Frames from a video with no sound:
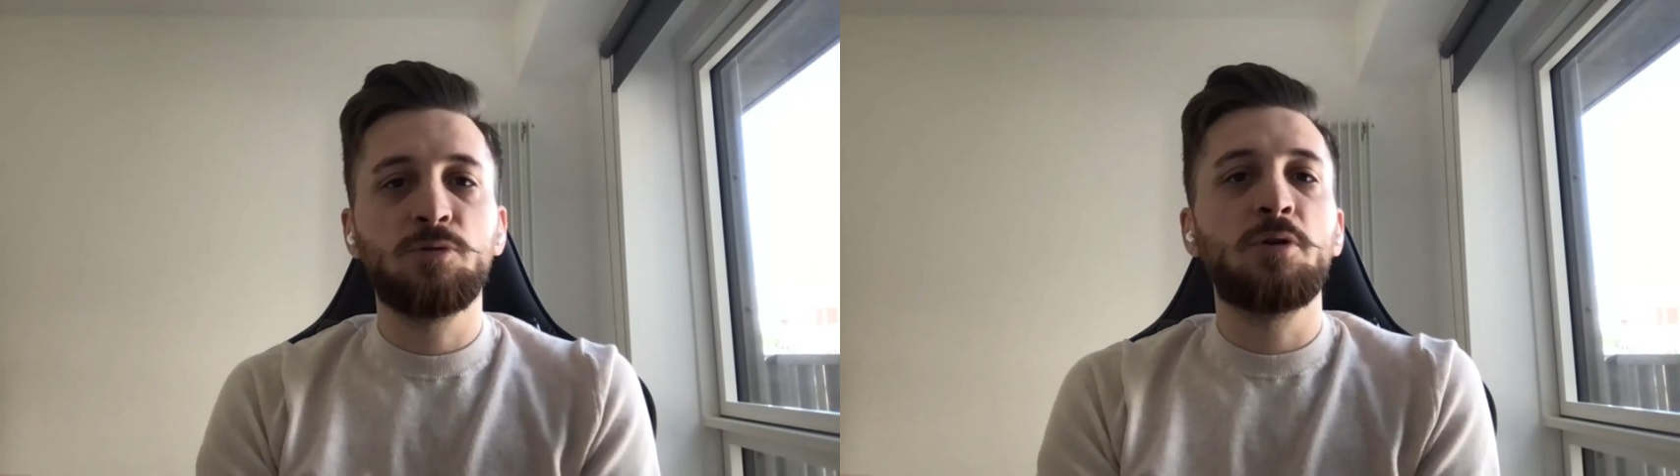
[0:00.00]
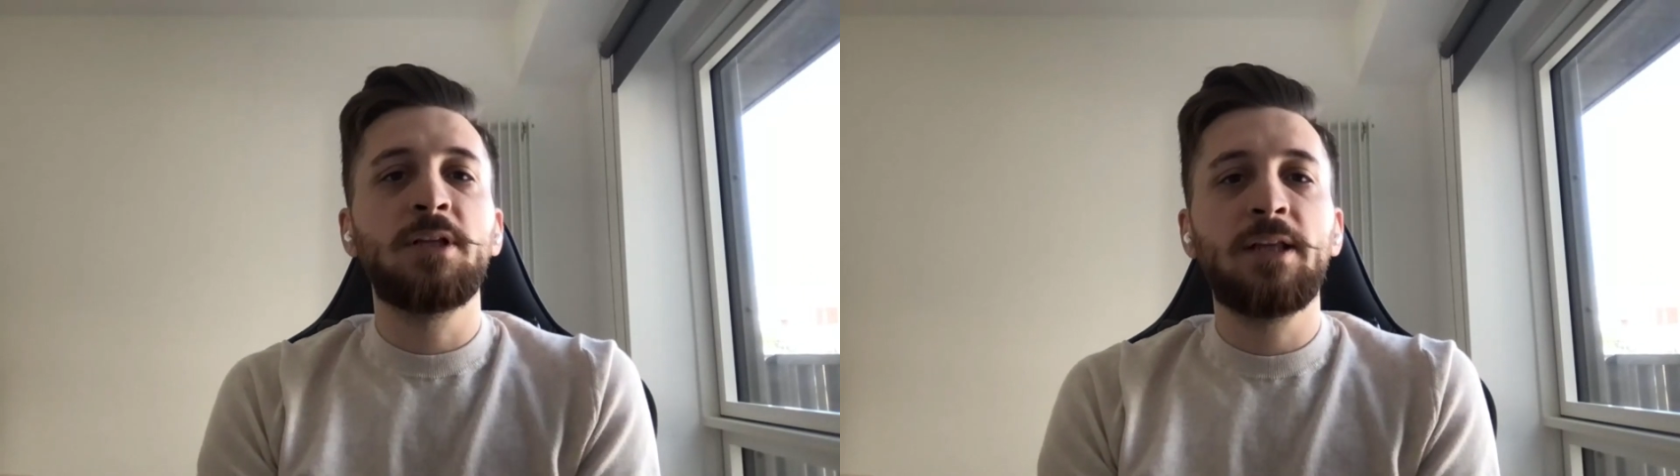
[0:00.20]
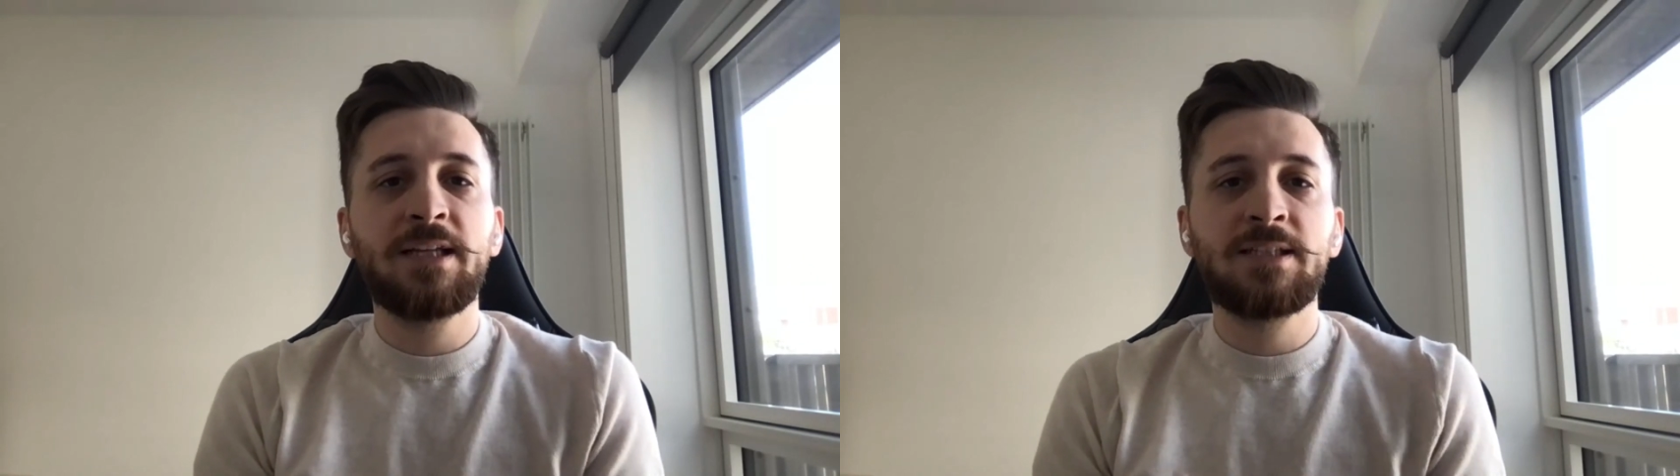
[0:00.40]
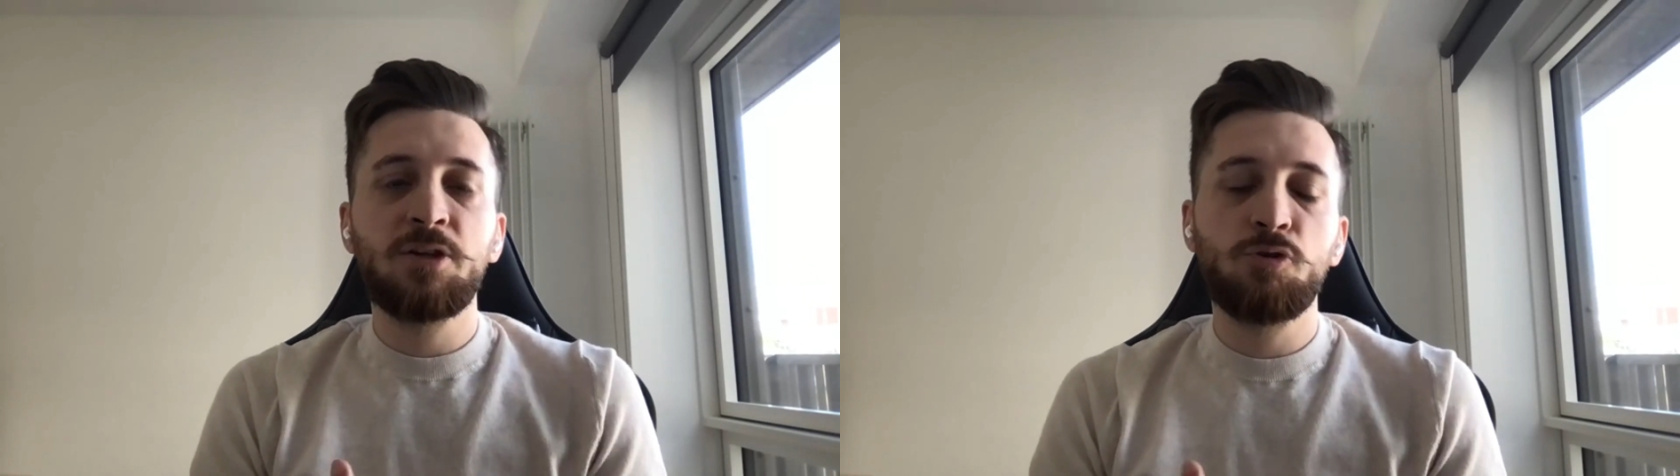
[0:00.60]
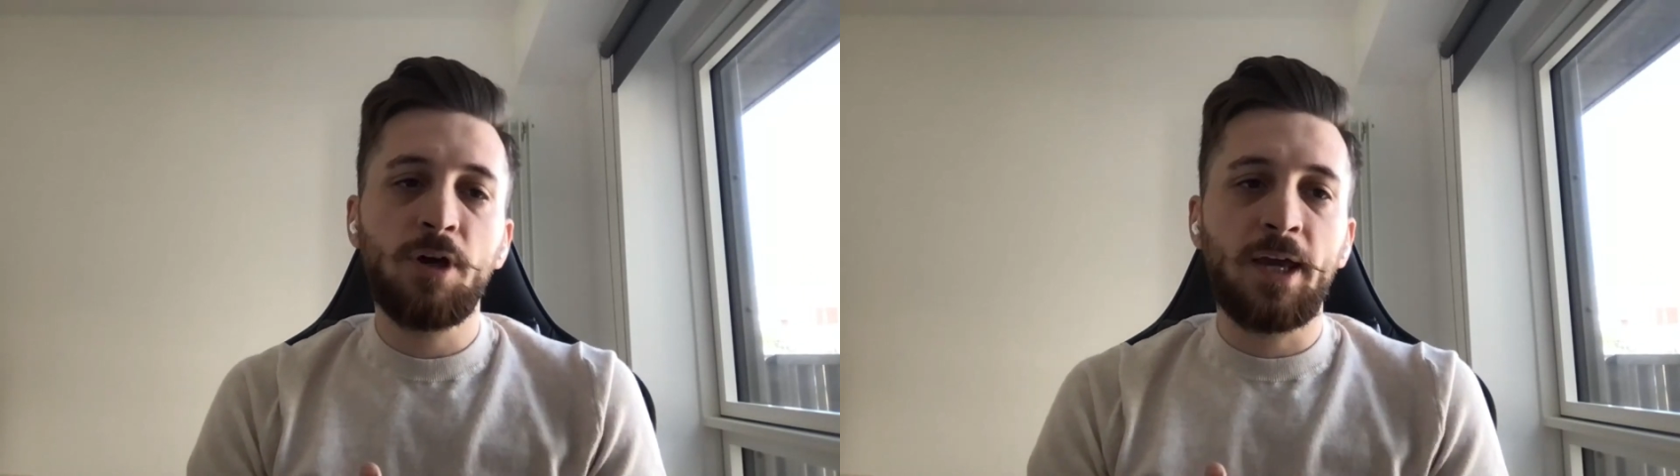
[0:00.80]
Normally, as a
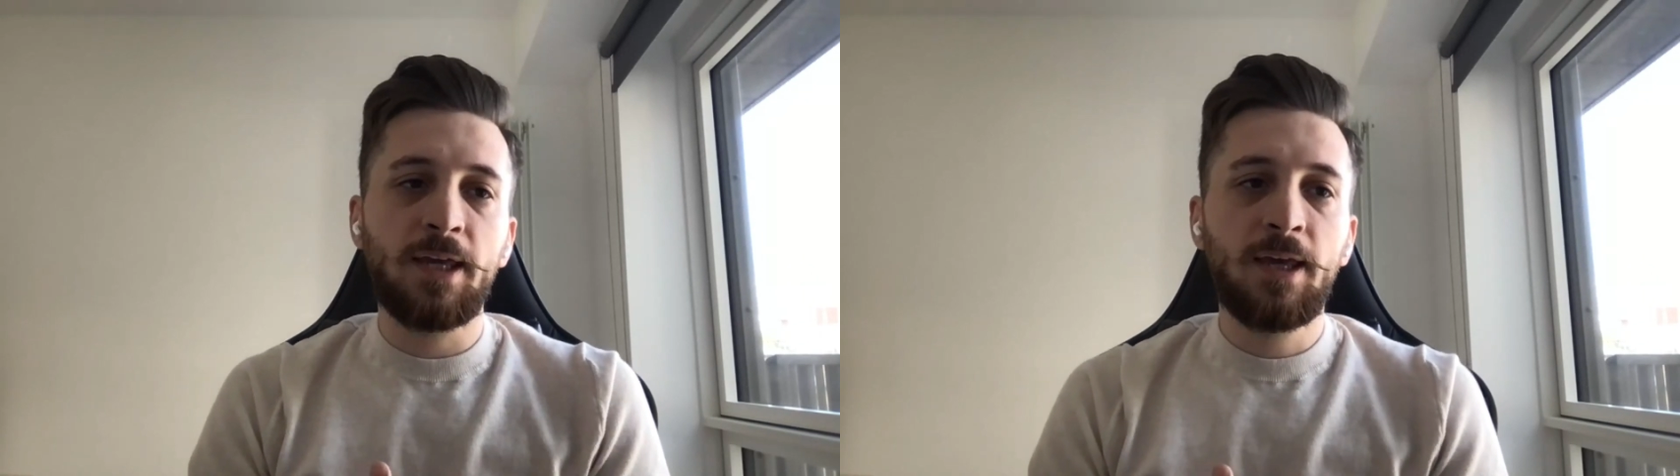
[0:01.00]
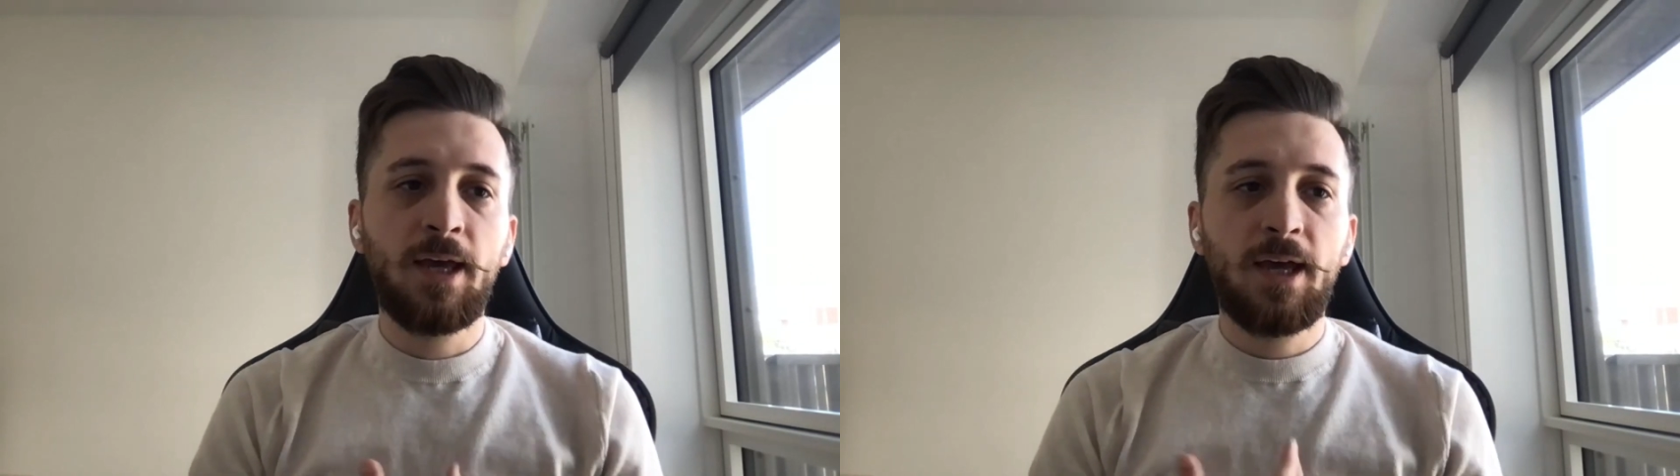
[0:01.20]
QA,